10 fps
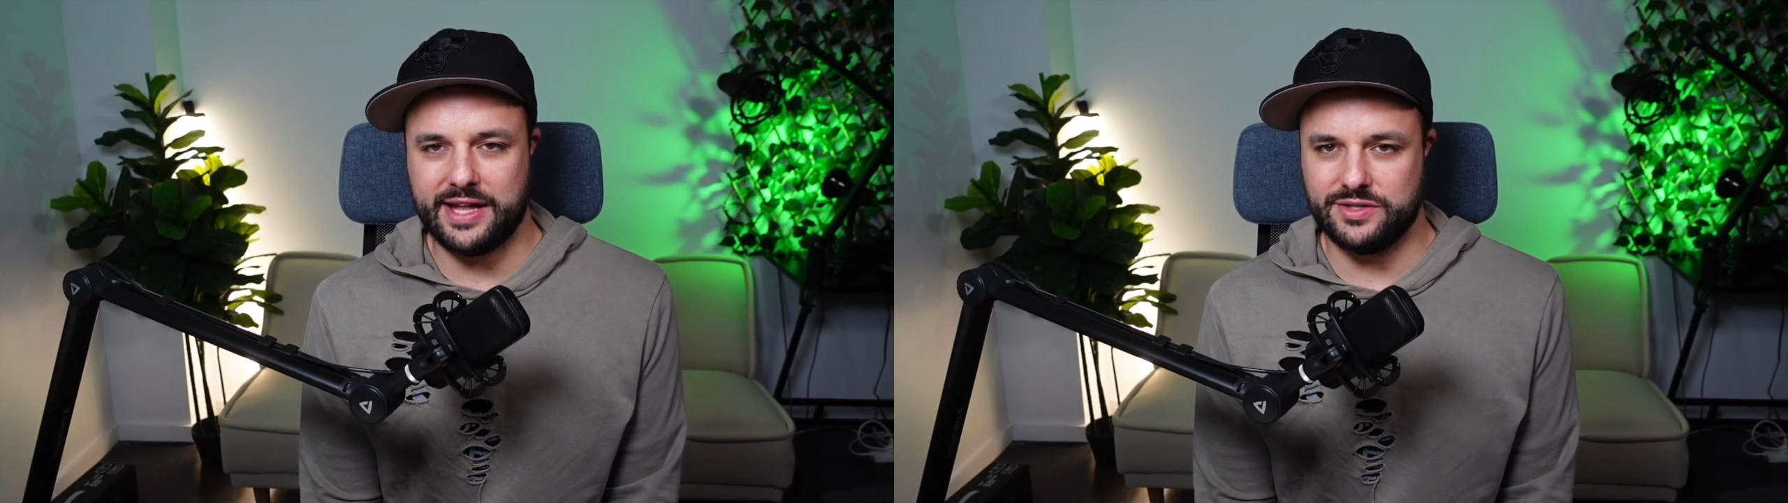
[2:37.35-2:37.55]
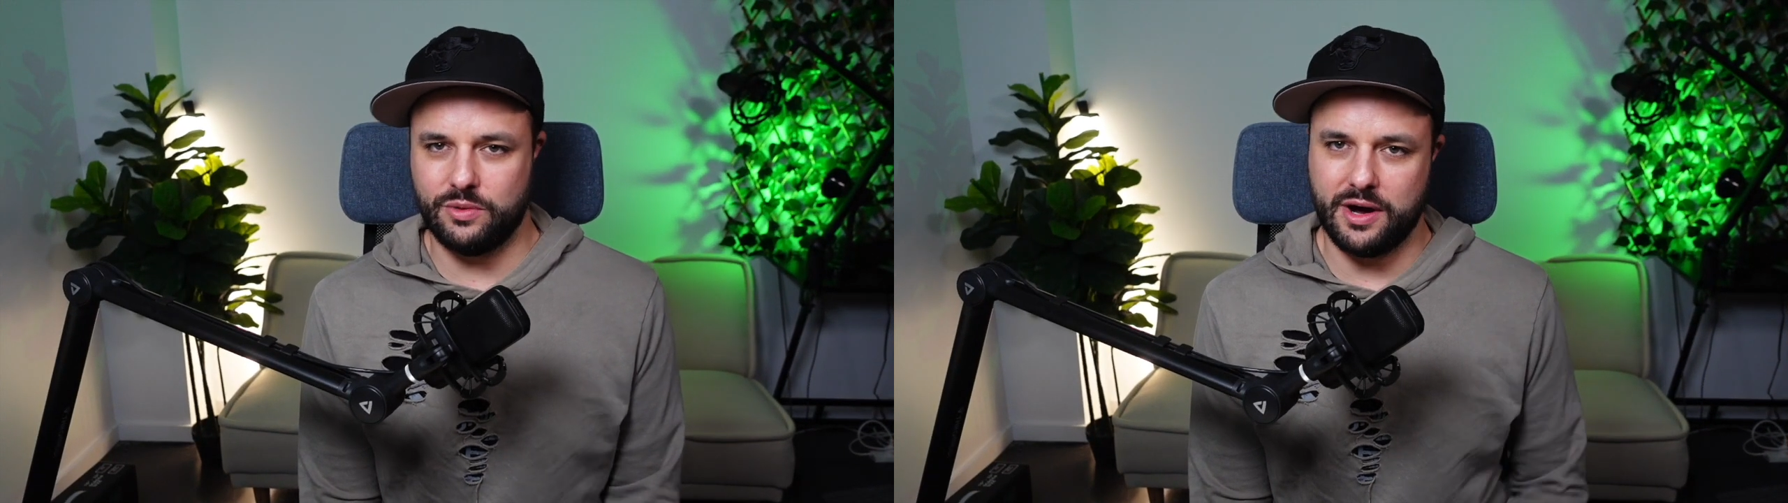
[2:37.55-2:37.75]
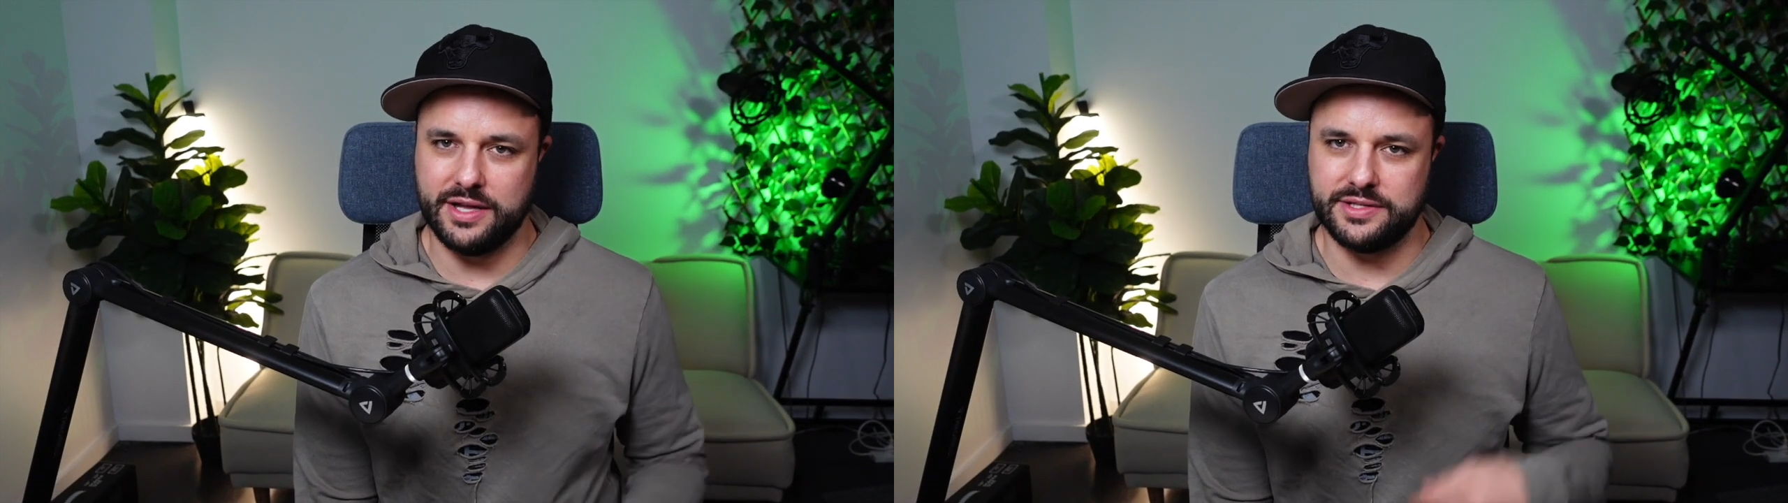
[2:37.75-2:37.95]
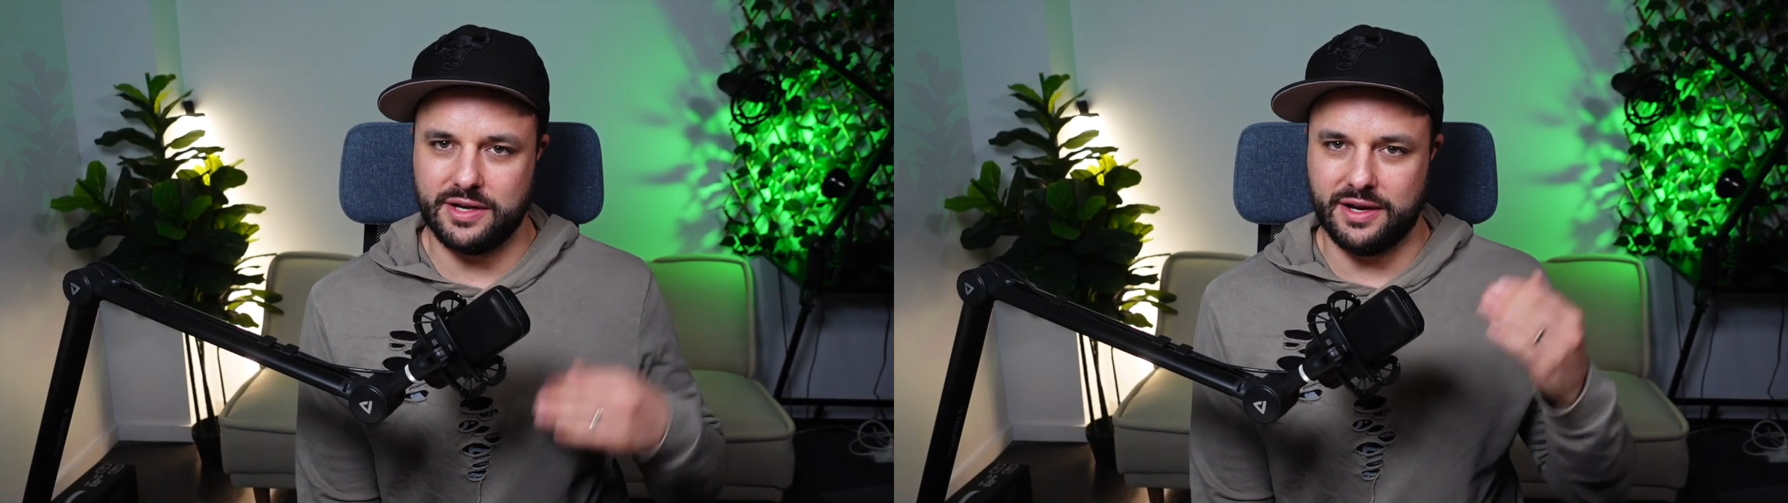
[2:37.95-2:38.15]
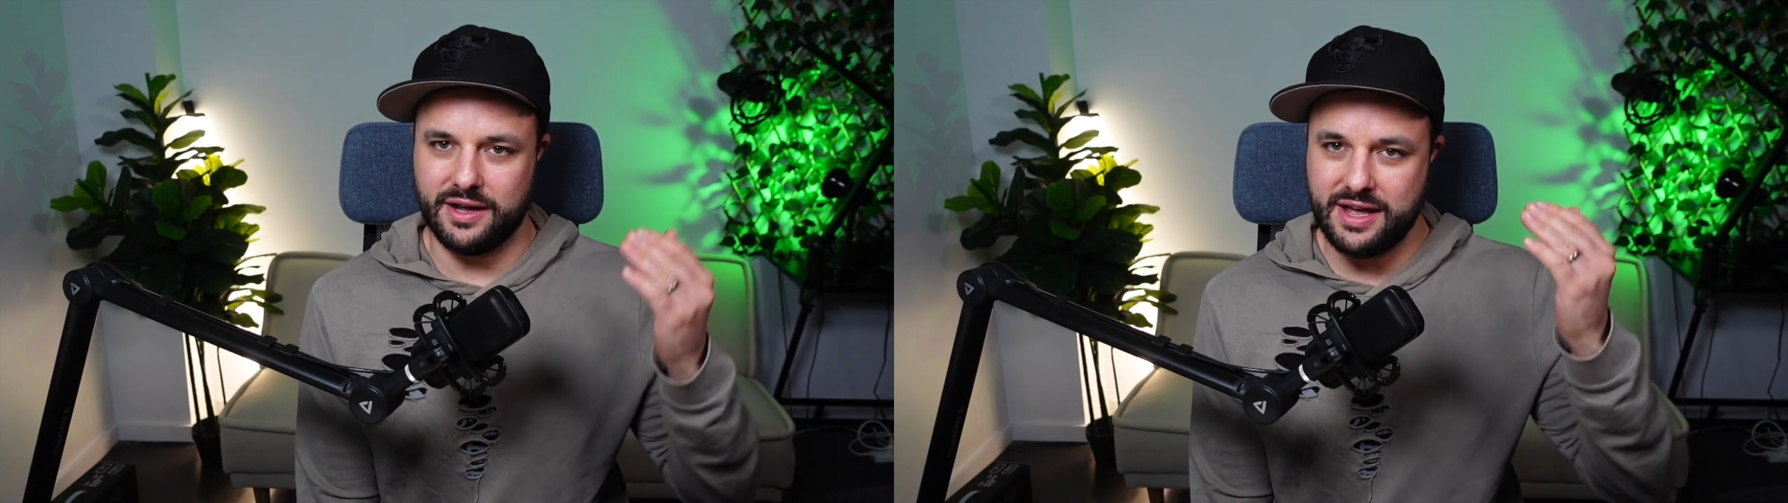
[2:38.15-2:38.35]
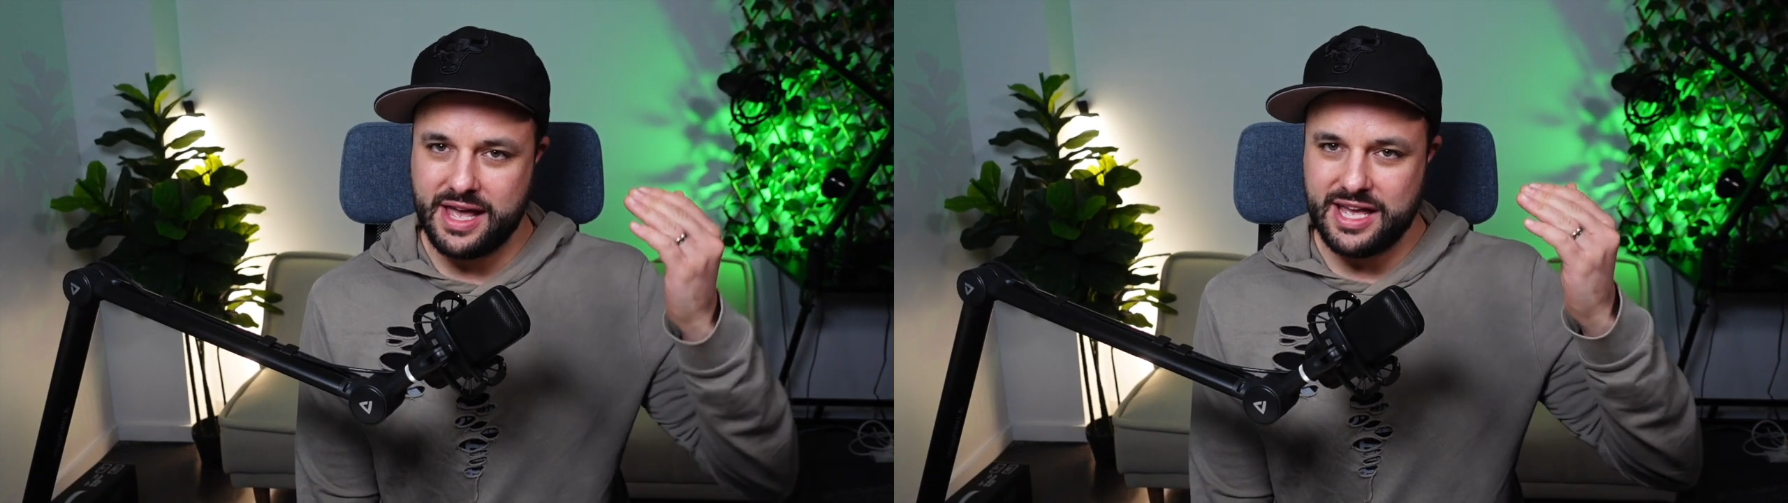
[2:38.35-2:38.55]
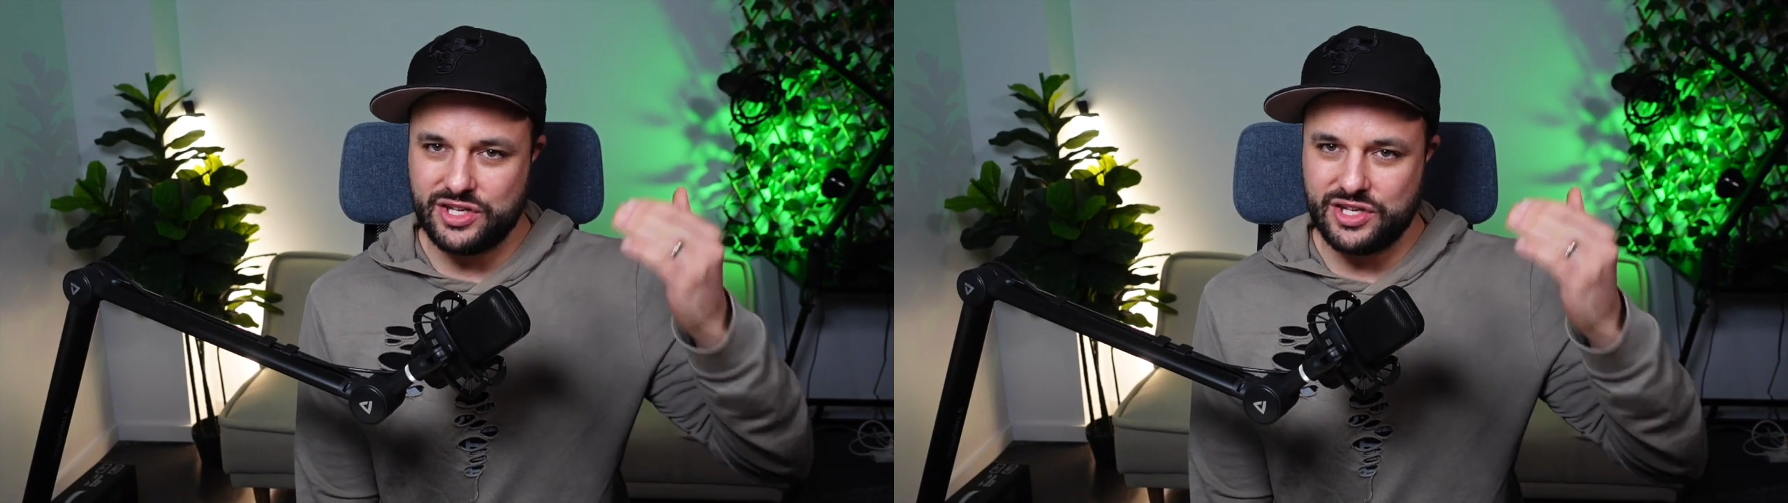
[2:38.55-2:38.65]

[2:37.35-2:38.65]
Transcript: and that's why it's going to